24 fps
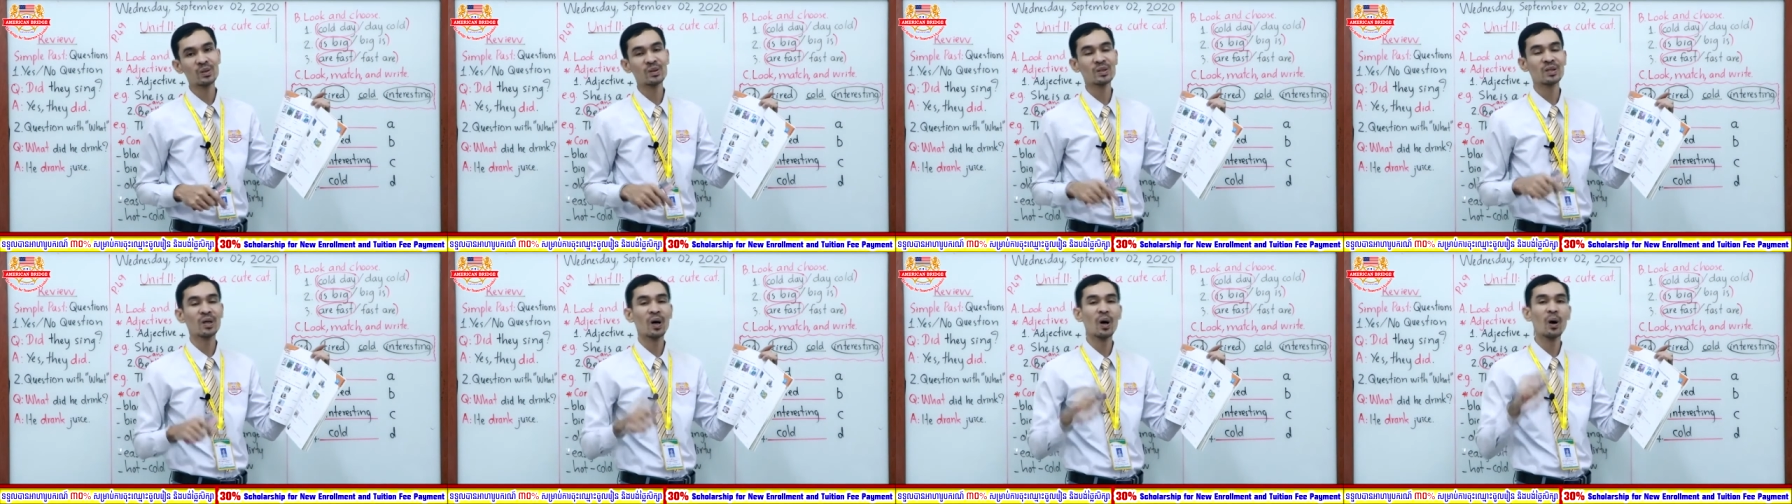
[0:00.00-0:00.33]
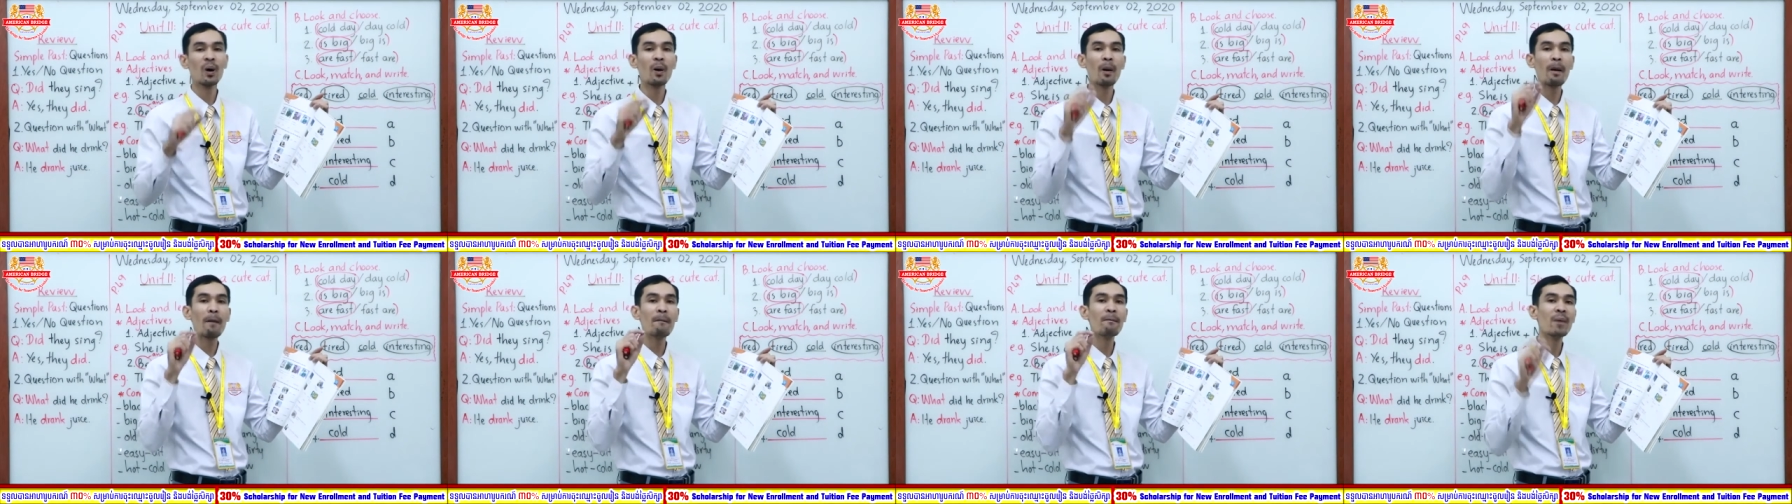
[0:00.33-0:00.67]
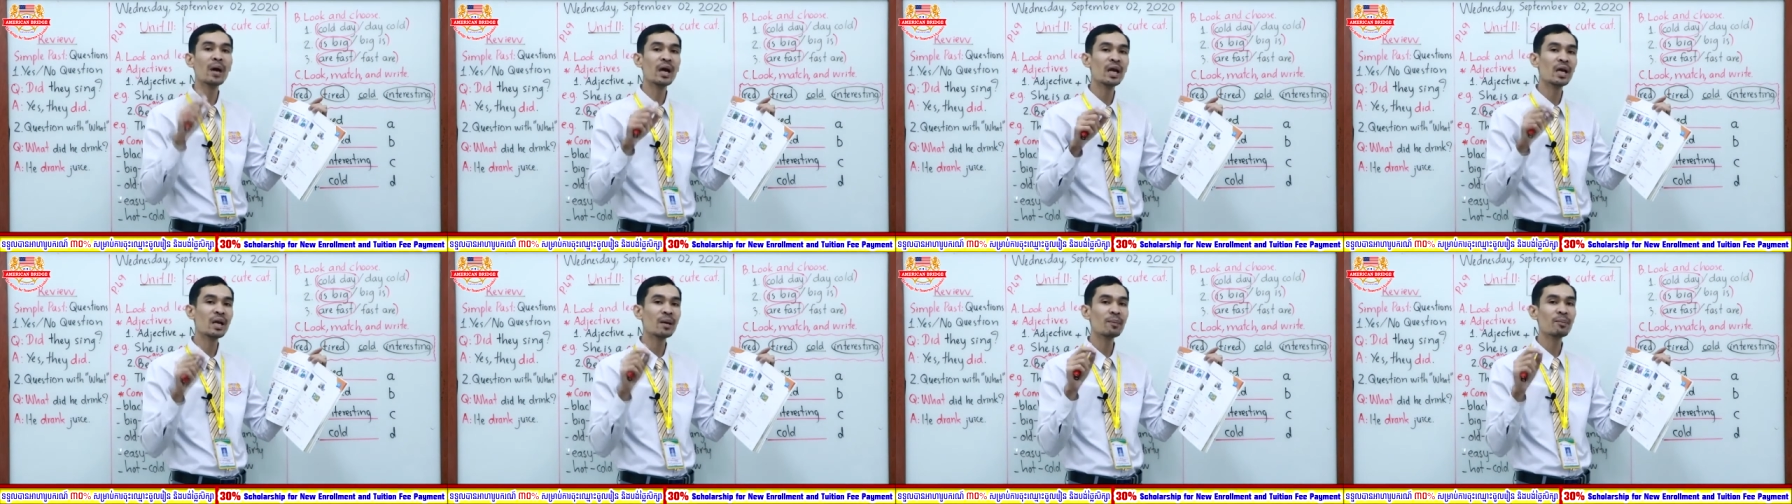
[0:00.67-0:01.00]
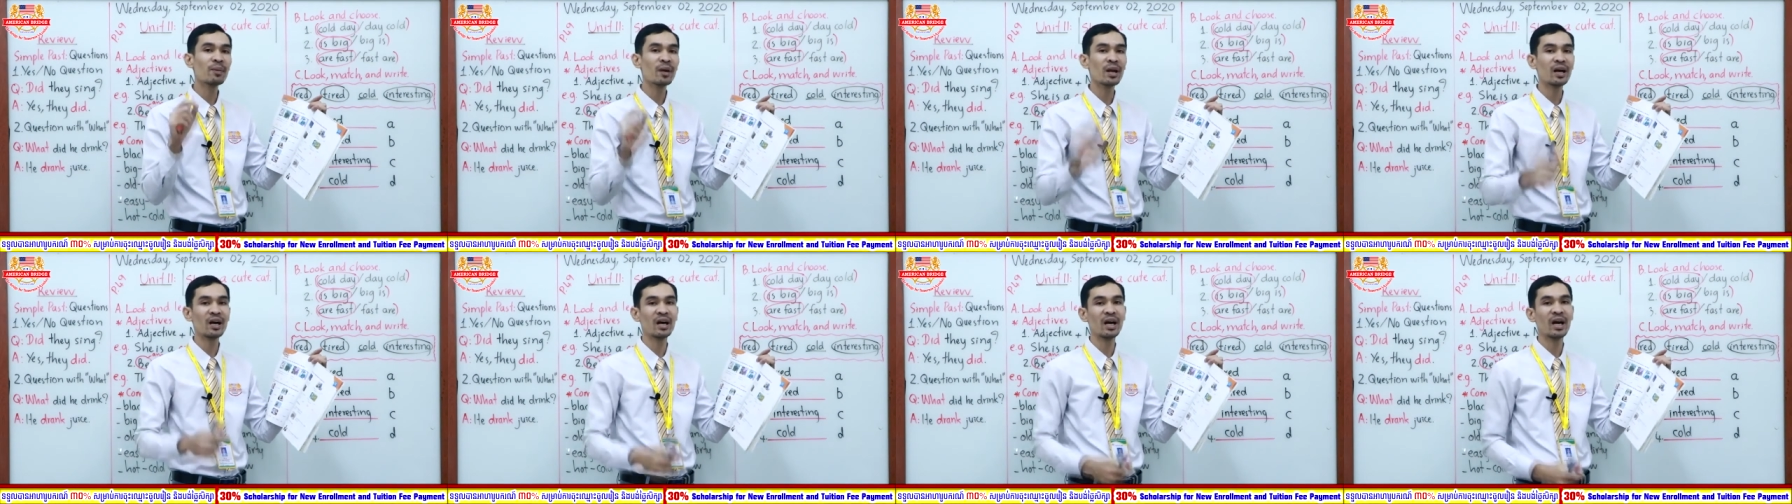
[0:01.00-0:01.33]
So be
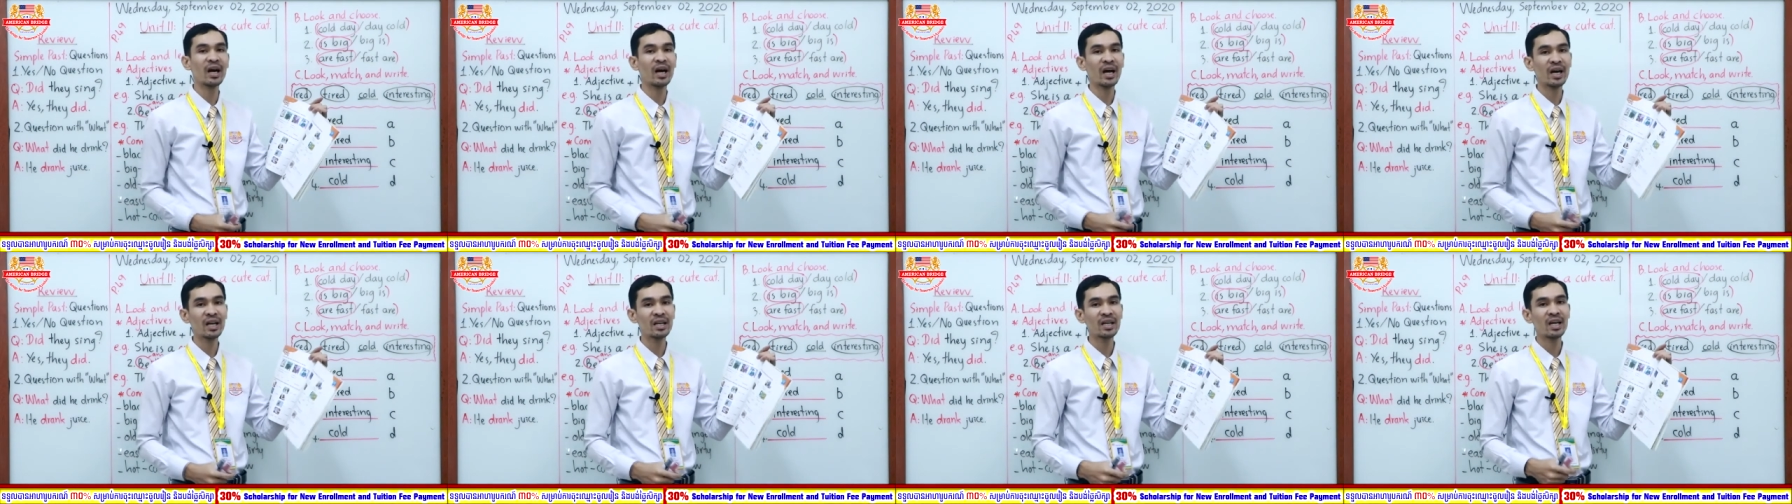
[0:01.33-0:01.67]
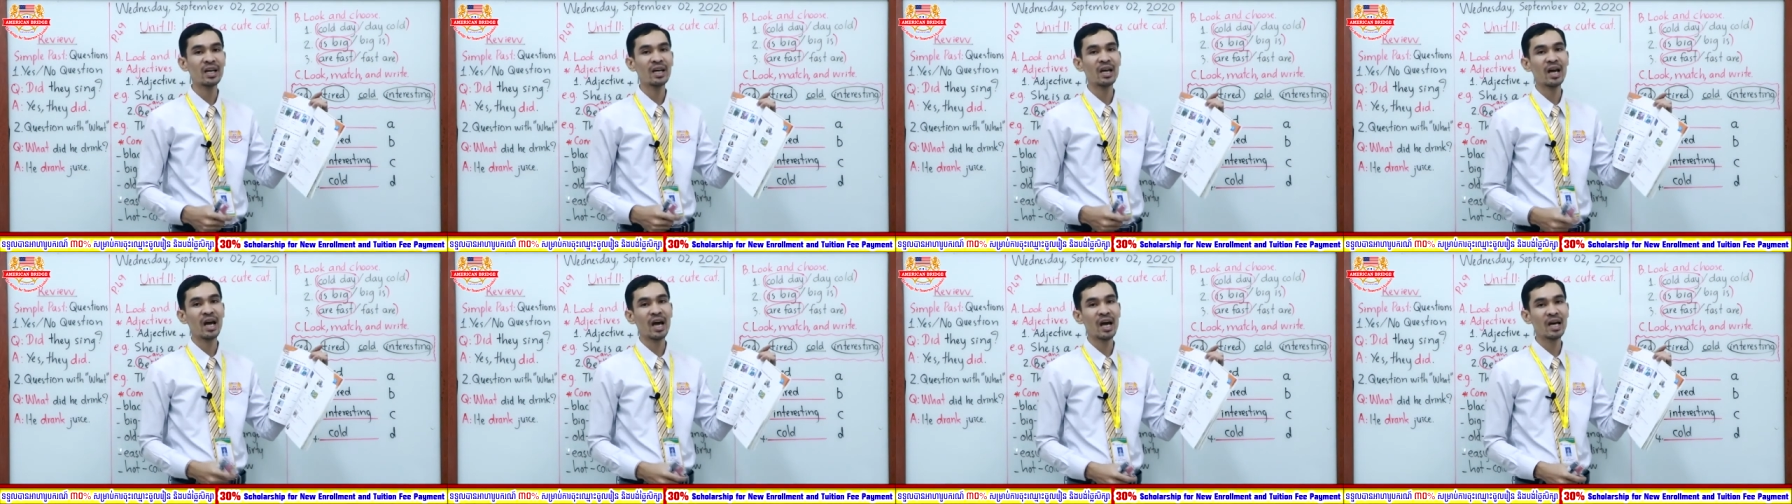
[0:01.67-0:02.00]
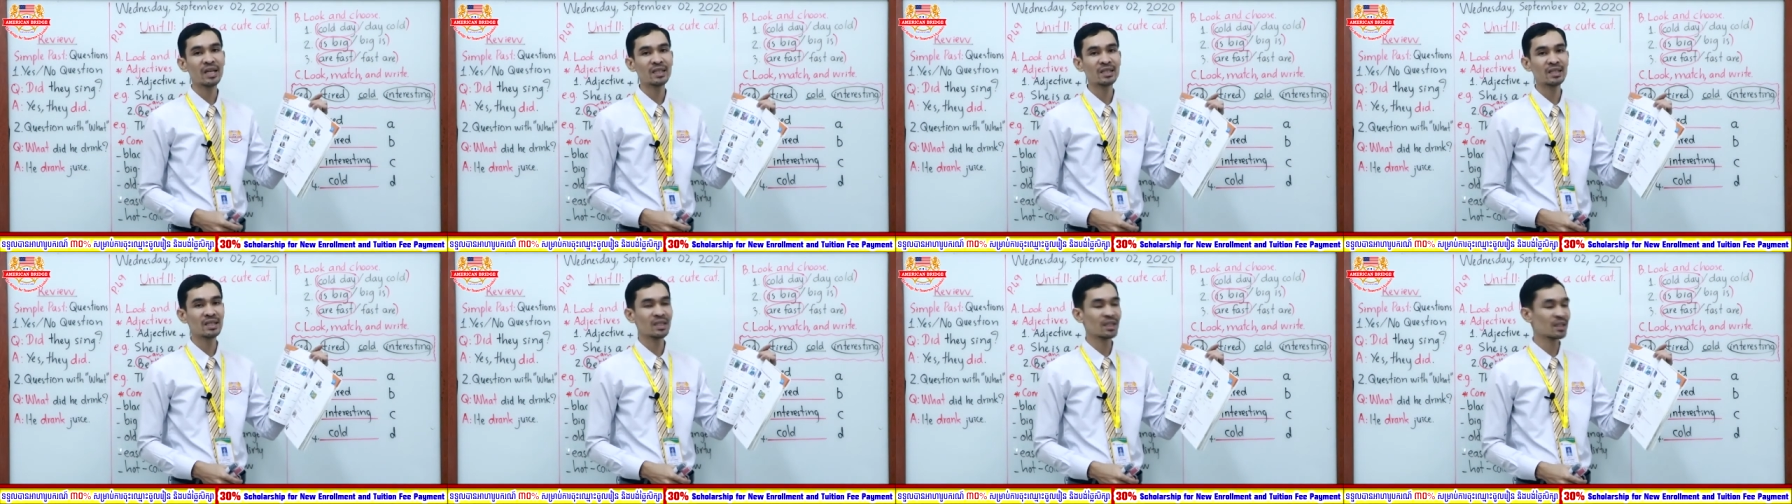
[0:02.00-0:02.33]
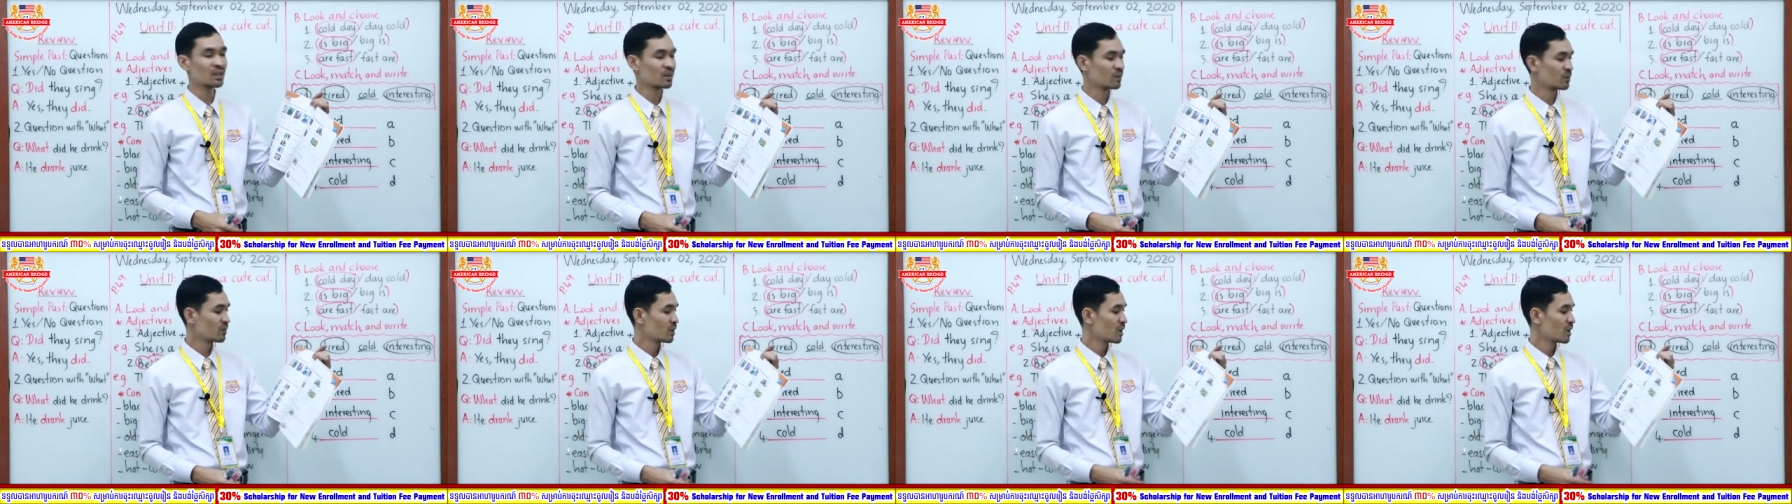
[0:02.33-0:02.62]
plus ad adjective.